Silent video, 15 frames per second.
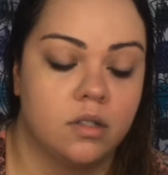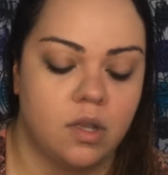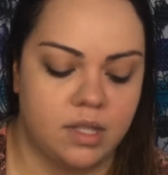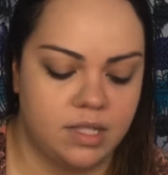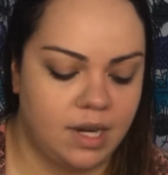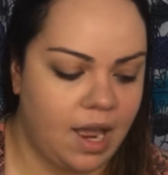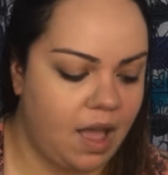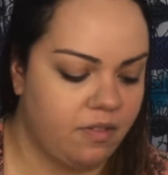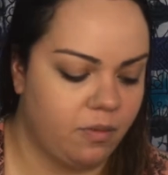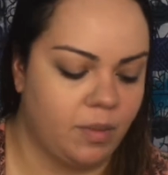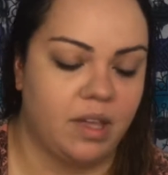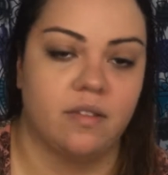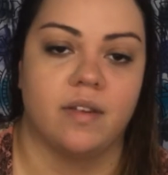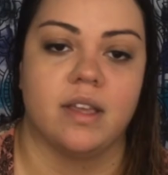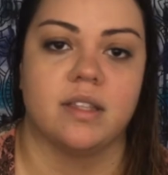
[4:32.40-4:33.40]
So I did half of
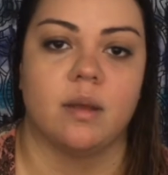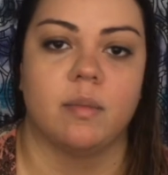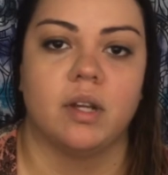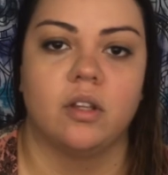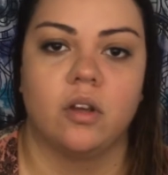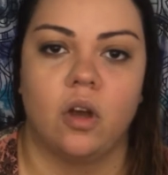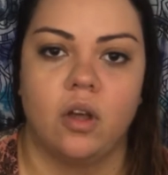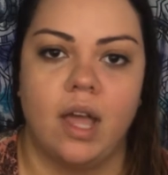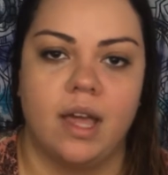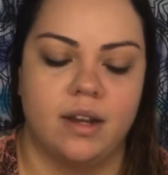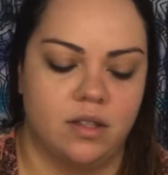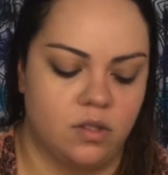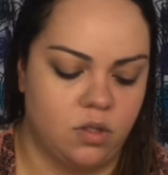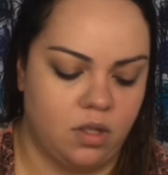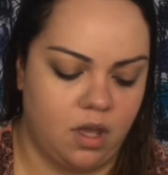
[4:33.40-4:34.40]
my face. I'm gonna go ahead
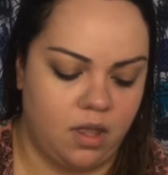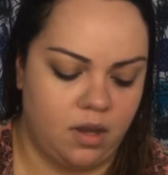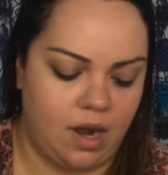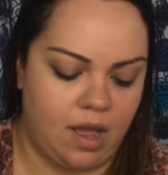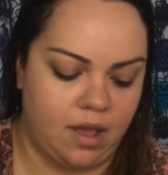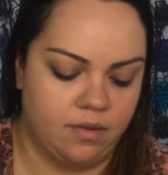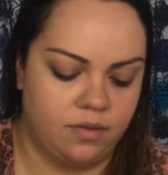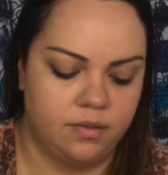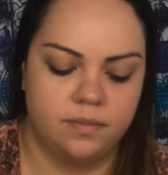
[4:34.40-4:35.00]
and do the other half.